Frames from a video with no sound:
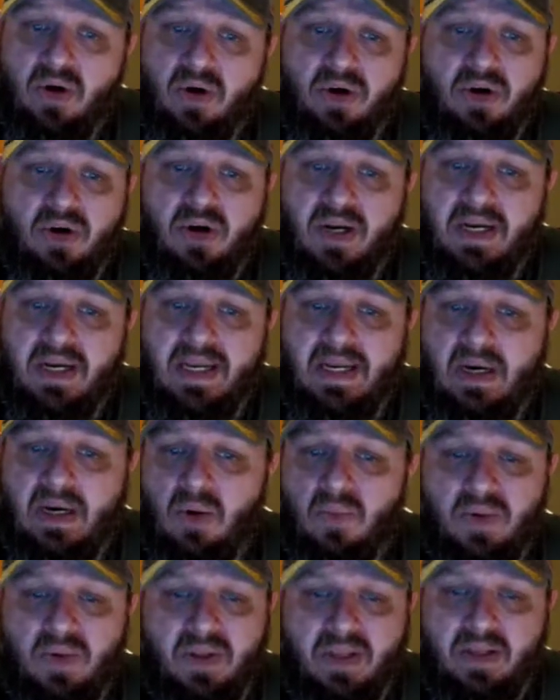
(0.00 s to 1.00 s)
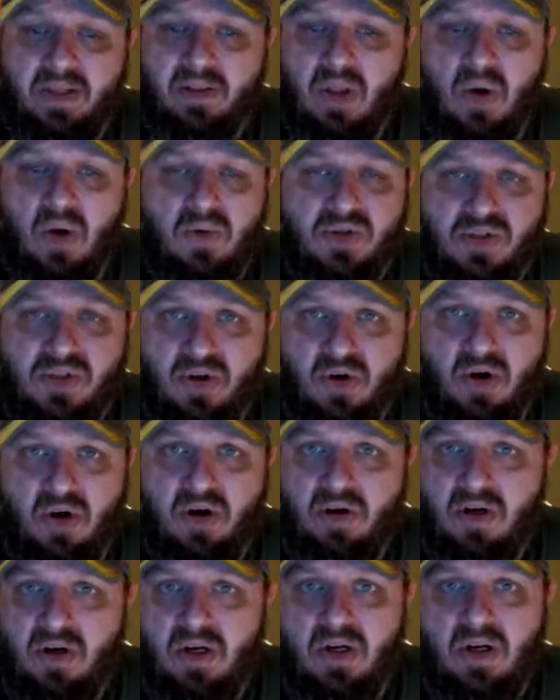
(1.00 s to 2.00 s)
or you're going to get a really low
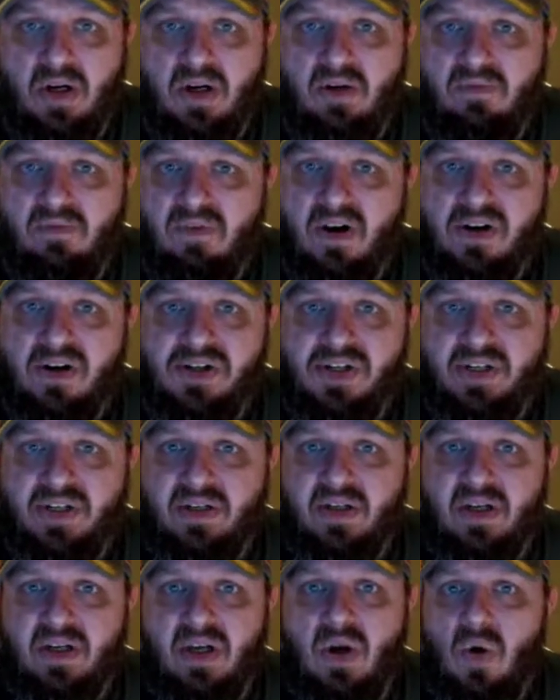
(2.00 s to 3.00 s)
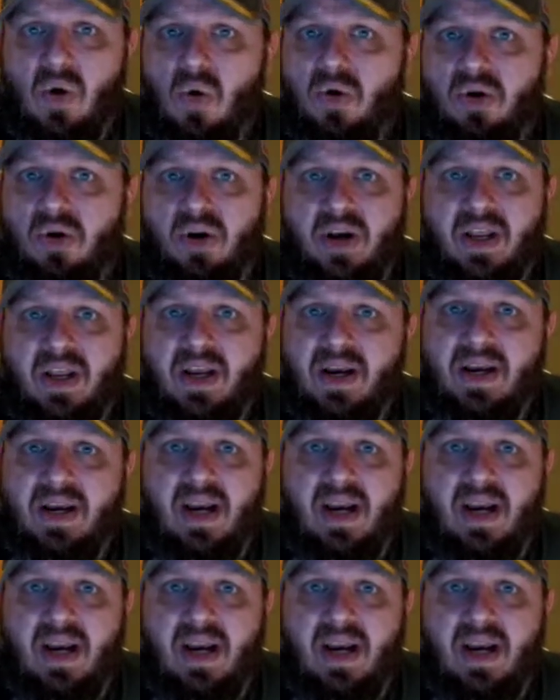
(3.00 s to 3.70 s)
star version or you're going to get a